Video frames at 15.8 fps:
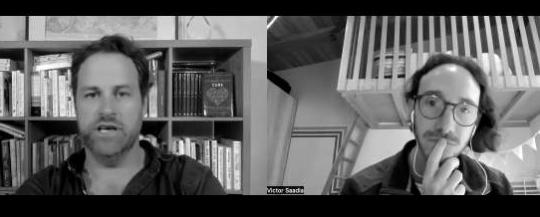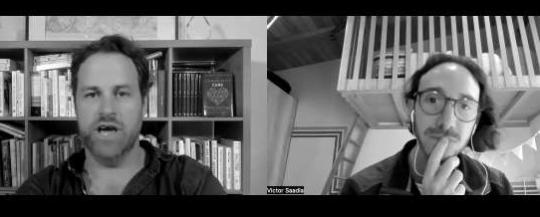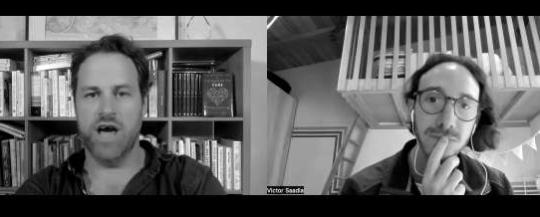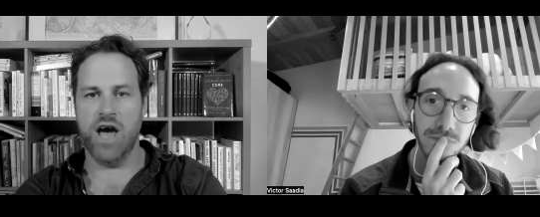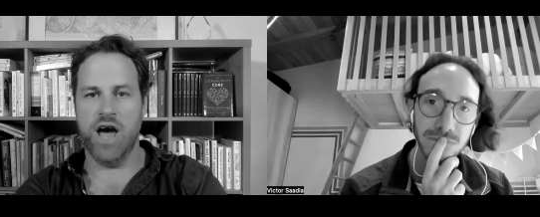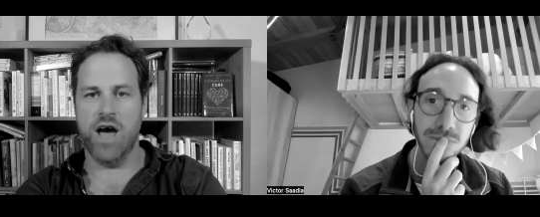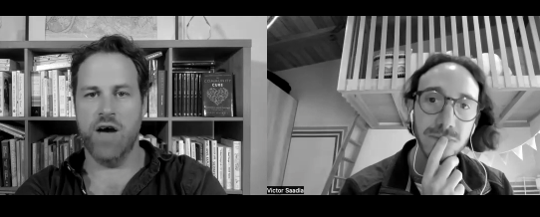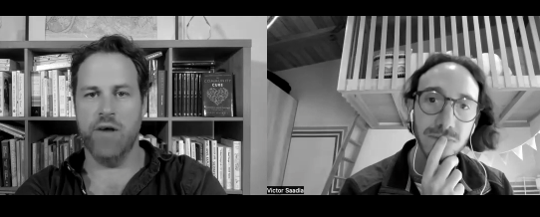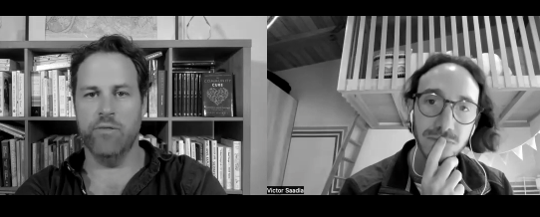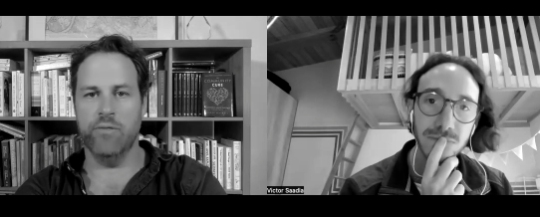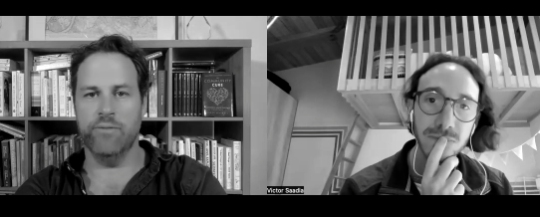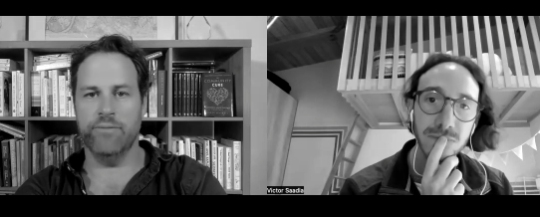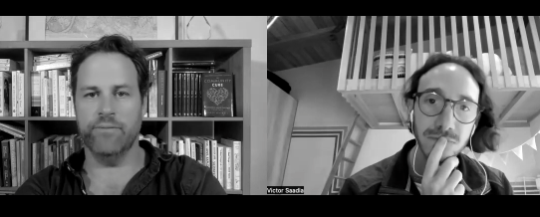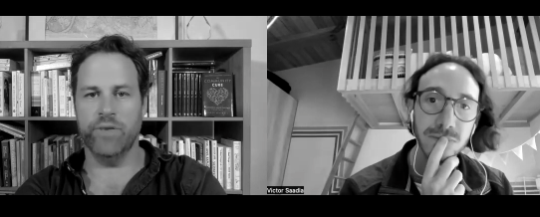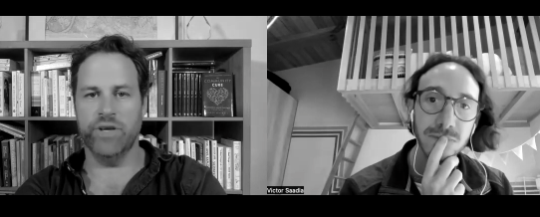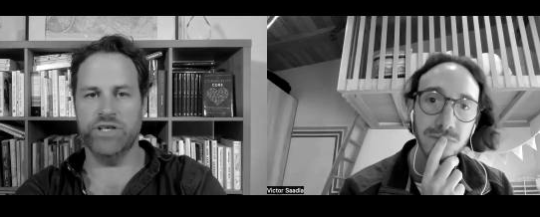
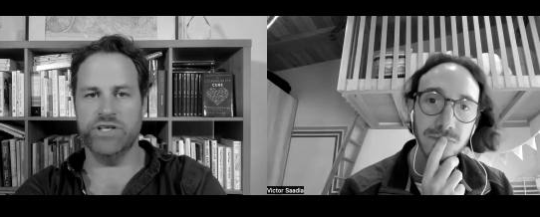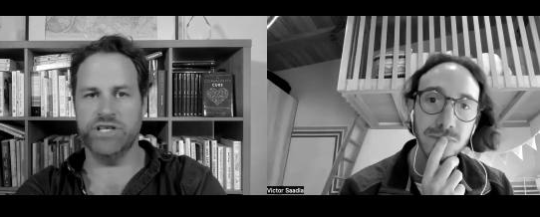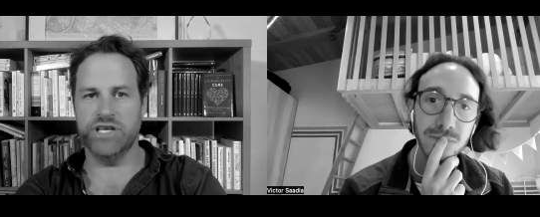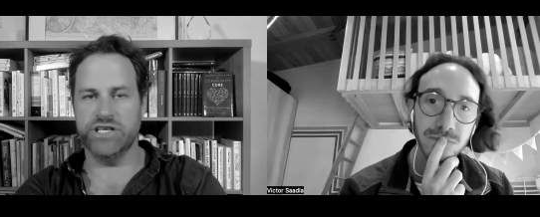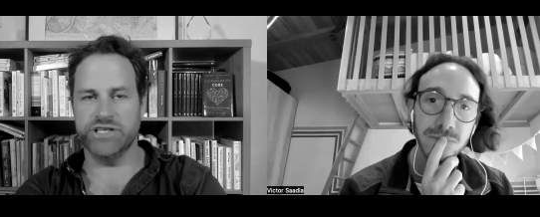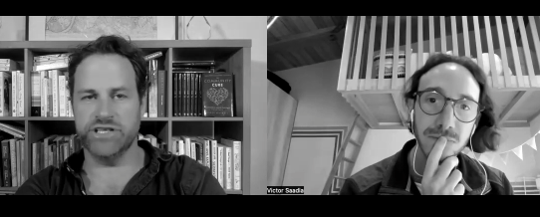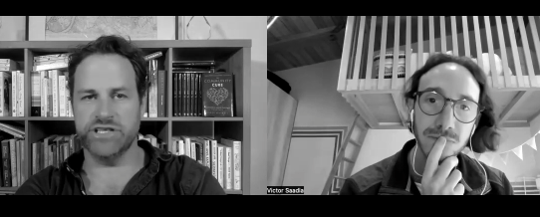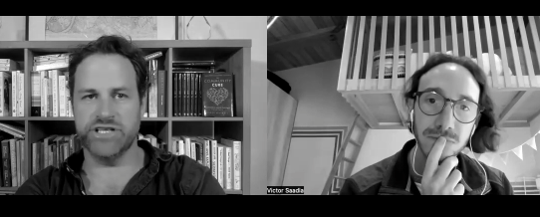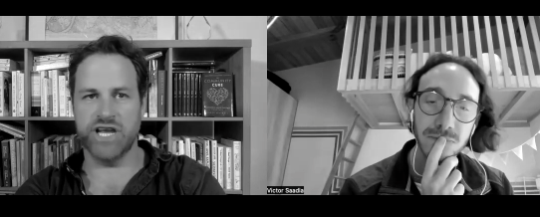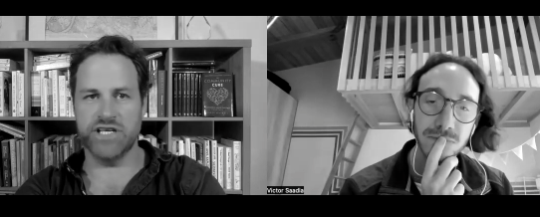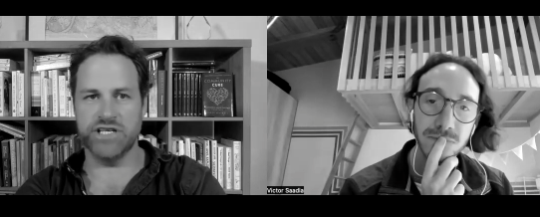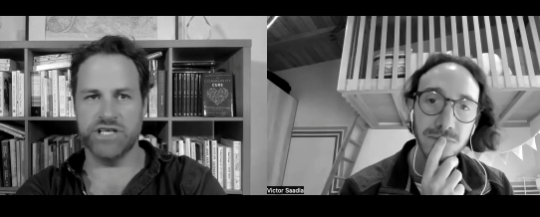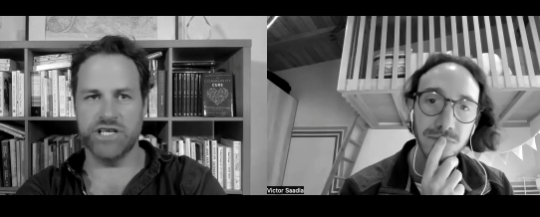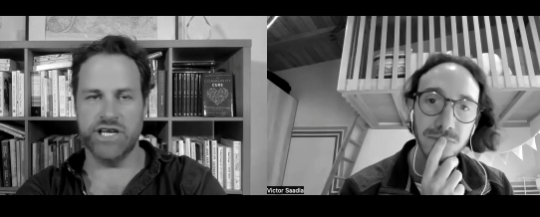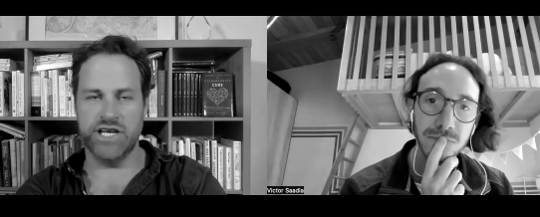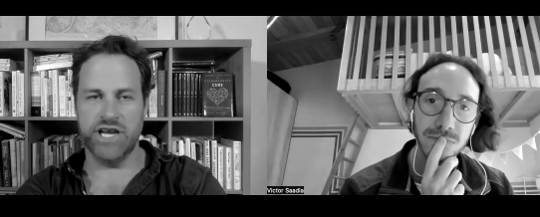Speaker 1: um, which is
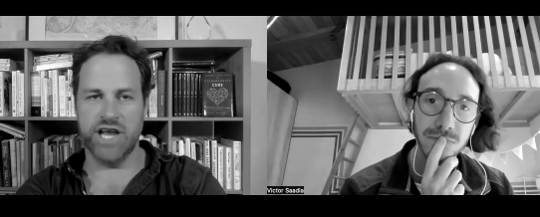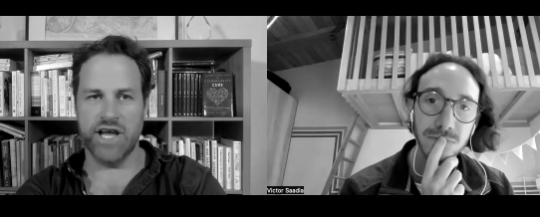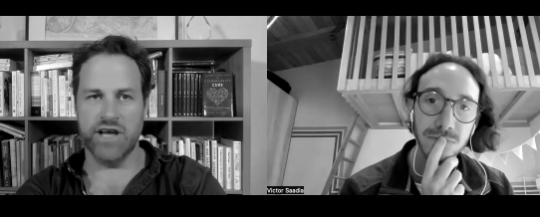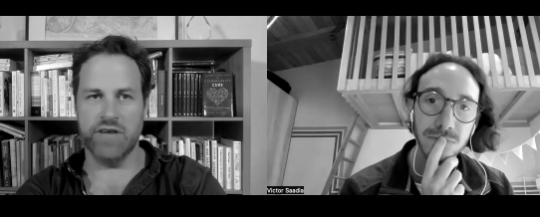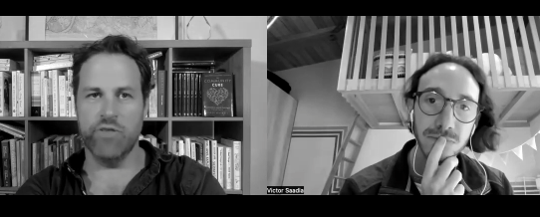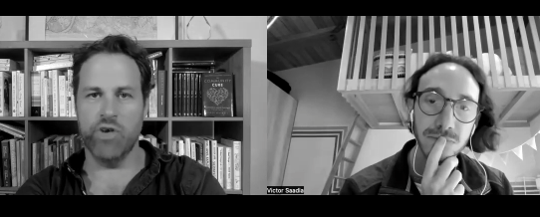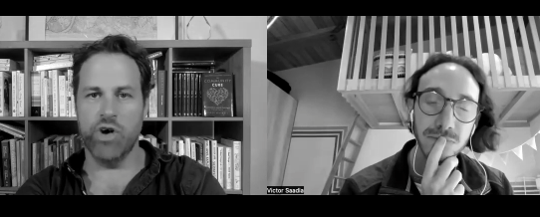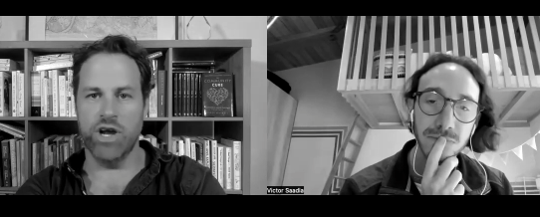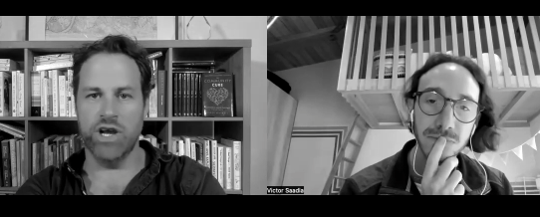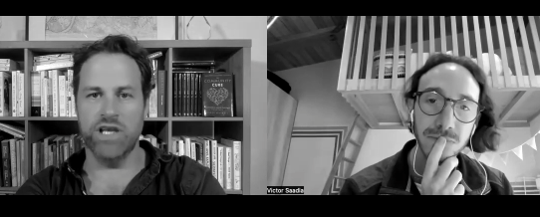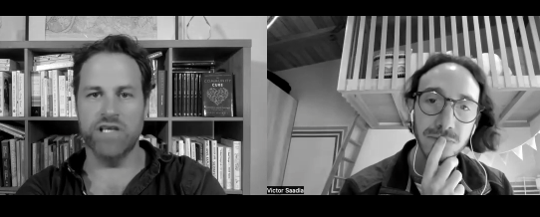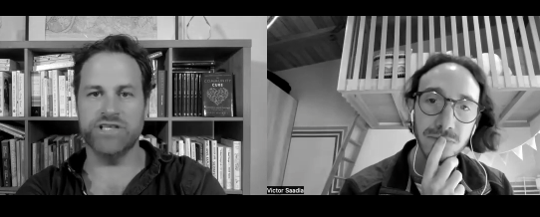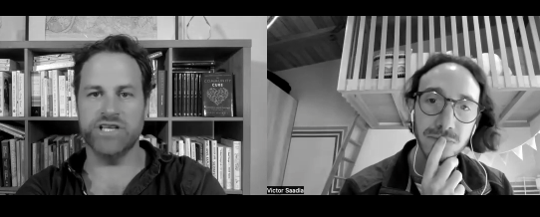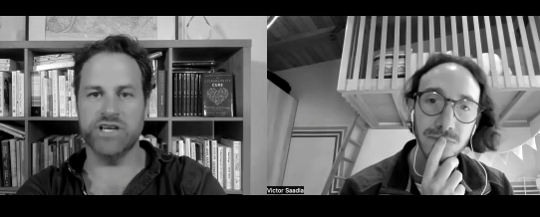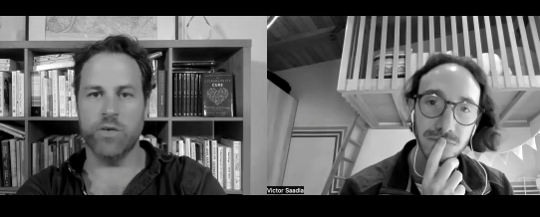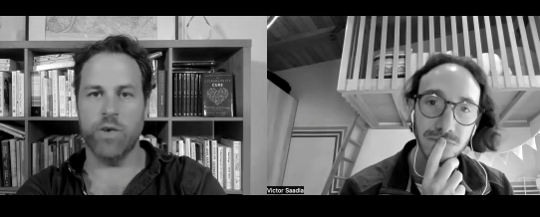essentially like a more
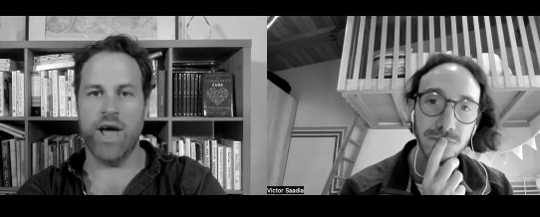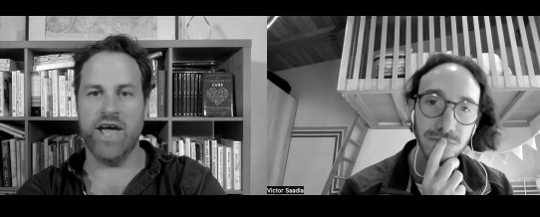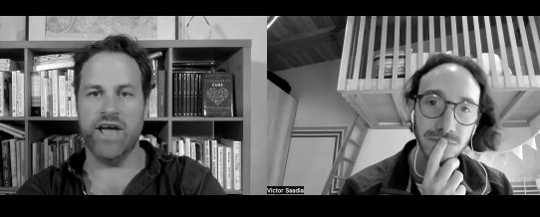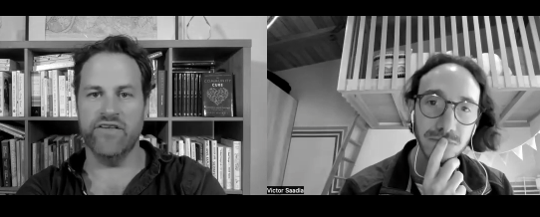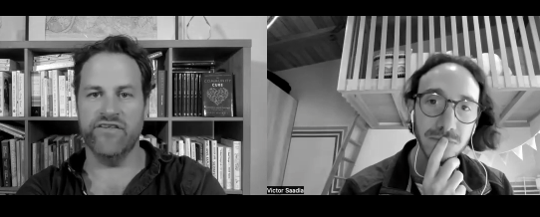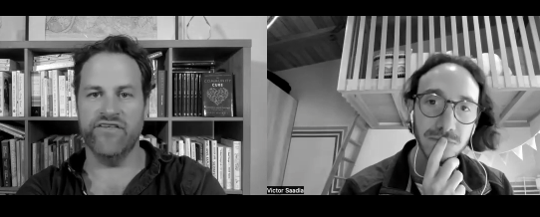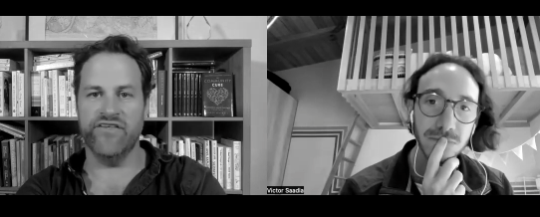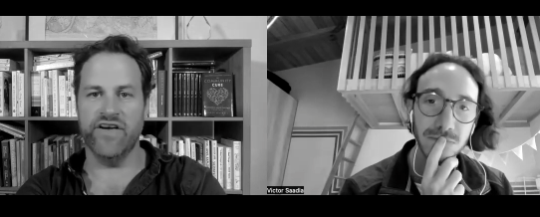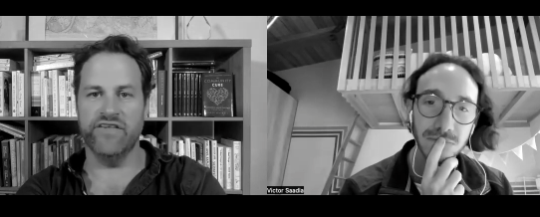holistic way of,